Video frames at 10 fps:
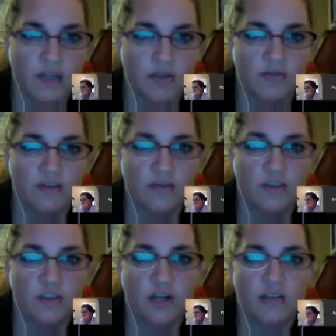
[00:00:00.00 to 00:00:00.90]
of 54
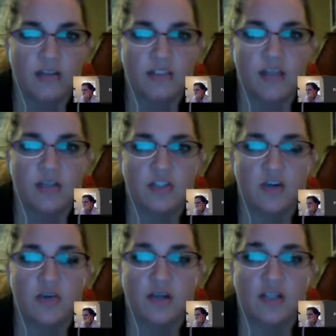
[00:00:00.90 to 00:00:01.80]
trials, the dogs
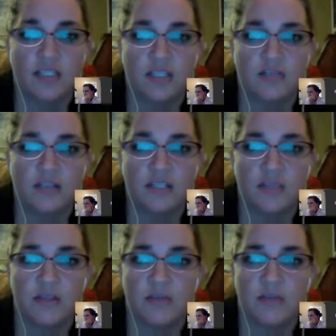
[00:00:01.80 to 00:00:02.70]
correctly identified the
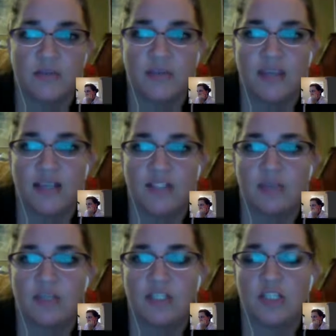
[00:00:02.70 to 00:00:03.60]
specimen from the cancer
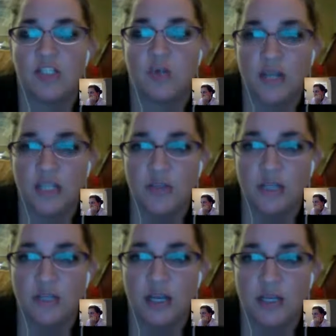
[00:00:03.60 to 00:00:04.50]
patient 22
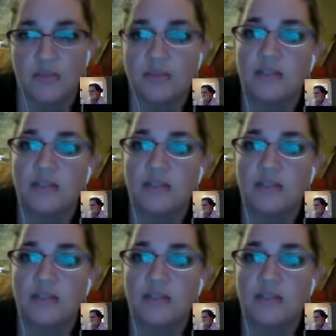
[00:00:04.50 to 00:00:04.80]
times.